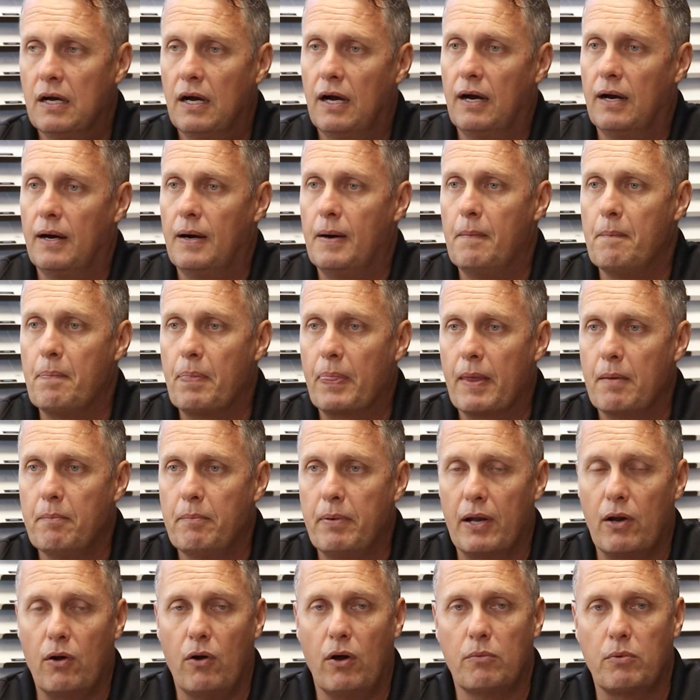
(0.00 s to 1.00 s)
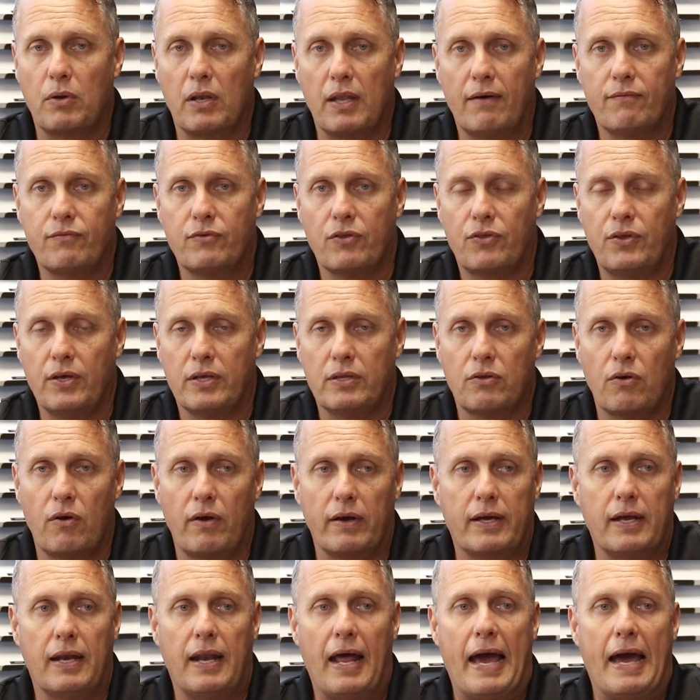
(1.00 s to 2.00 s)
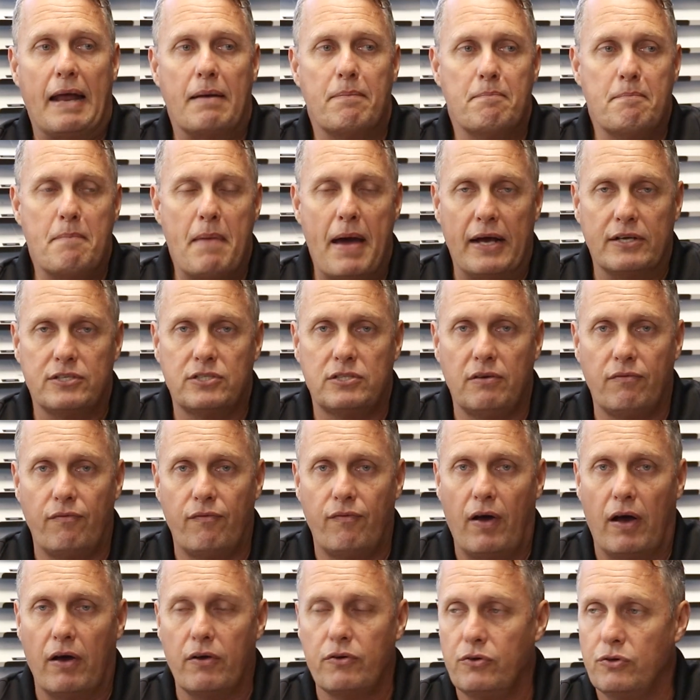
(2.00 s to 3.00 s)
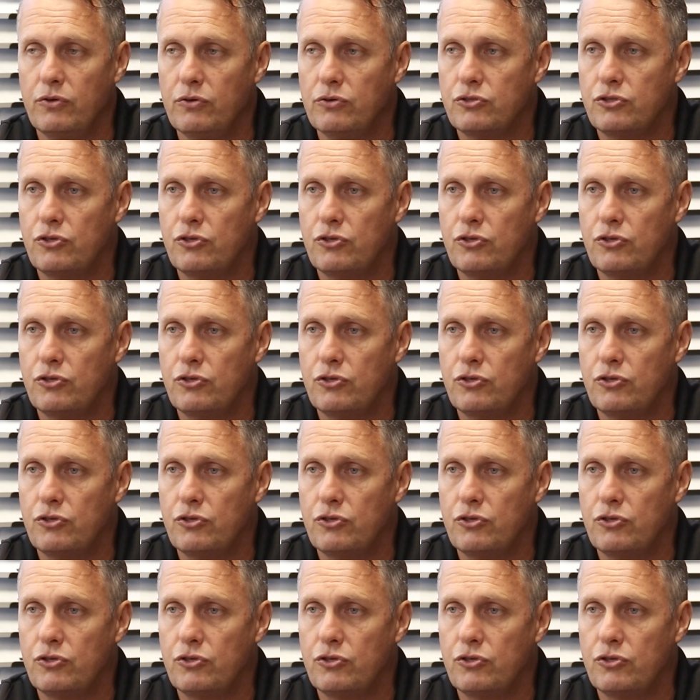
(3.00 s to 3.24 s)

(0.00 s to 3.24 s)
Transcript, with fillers: um, but I would love to think that I can add massive value